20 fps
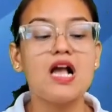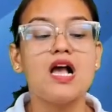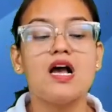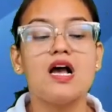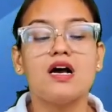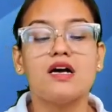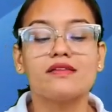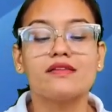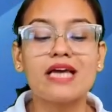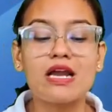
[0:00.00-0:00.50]

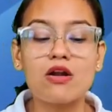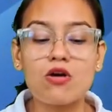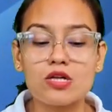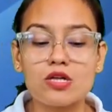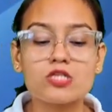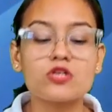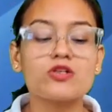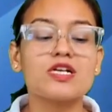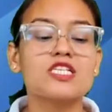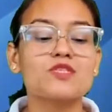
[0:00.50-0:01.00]
They are also
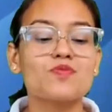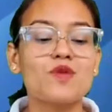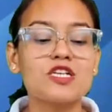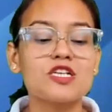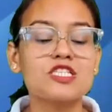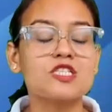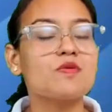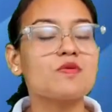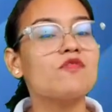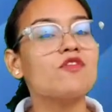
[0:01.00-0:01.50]
responsible
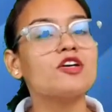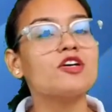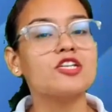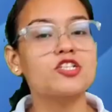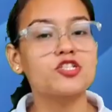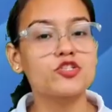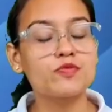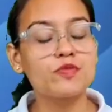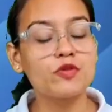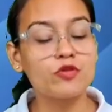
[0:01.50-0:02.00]
for
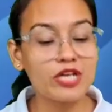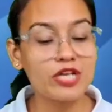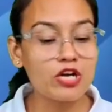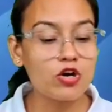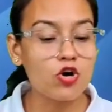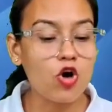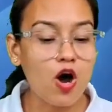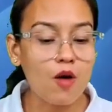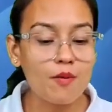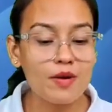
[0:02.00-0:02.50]
distributing
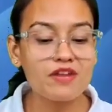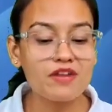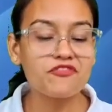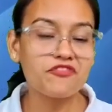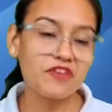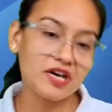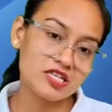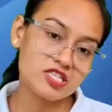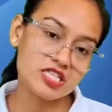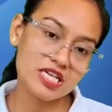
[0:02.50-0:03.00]
government funds
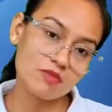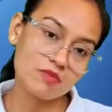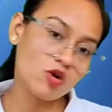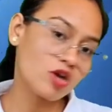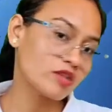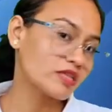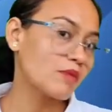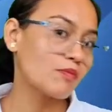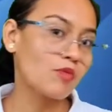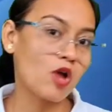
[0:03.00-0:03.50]
among the
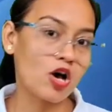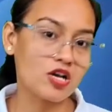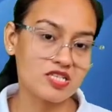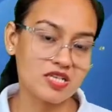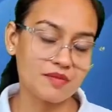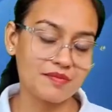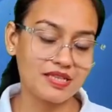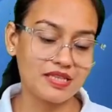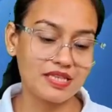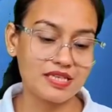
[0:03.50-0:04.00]
block
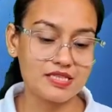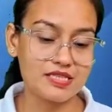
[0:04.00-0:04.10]
samitis.